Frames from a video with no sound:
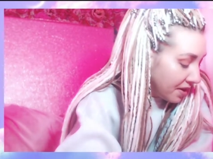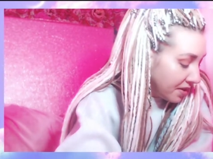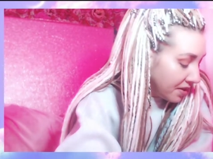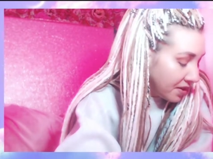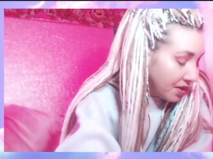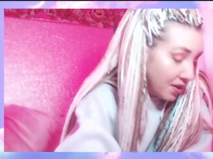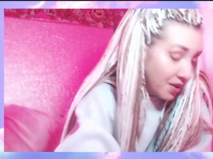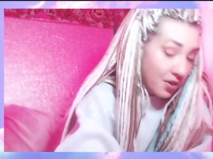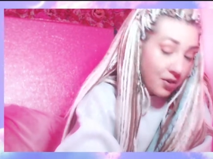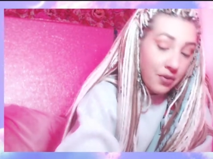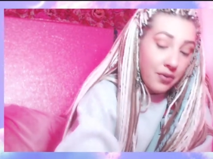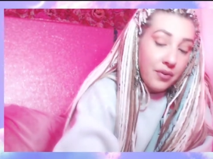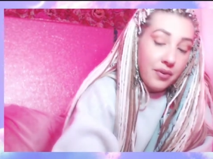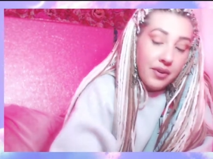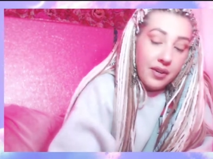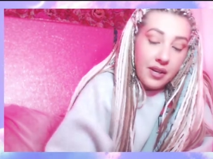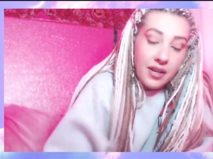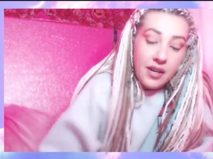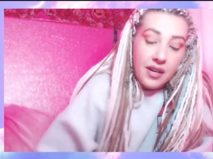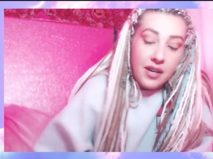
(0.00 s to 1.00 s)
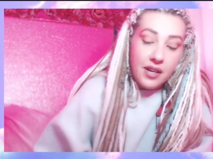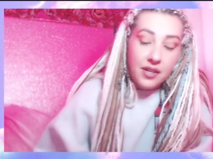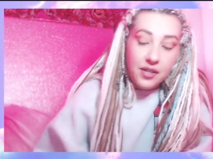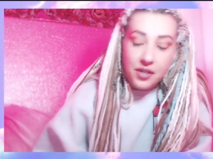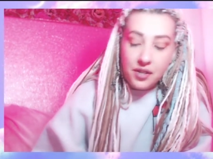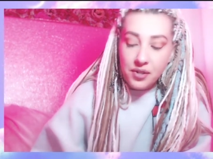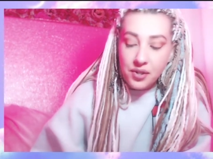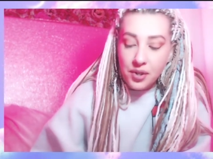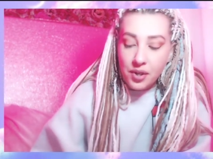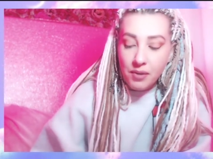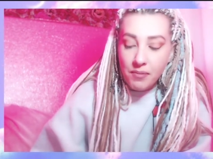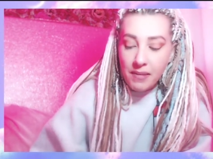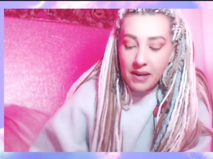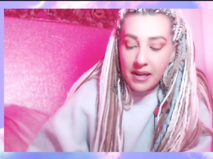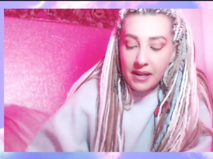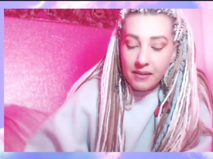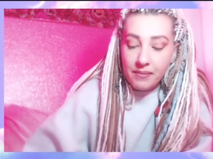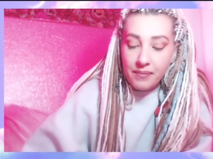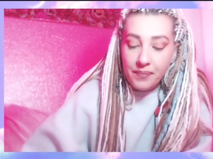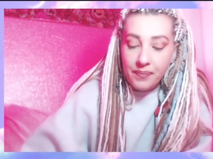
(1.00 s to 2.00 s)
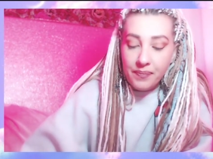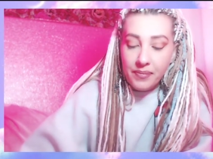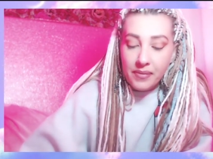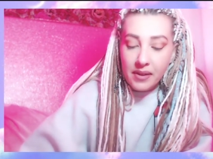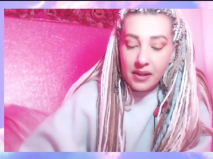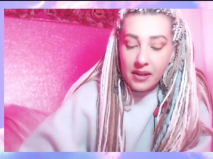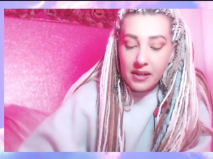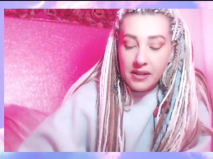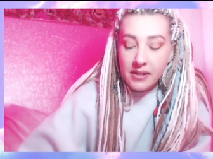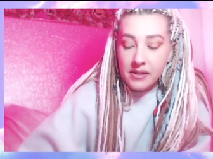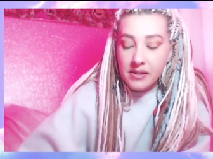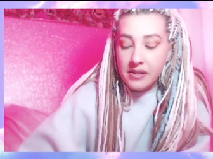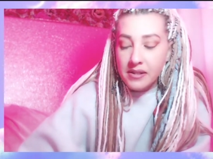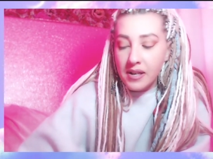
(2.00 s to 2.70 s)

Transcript: So, discernment is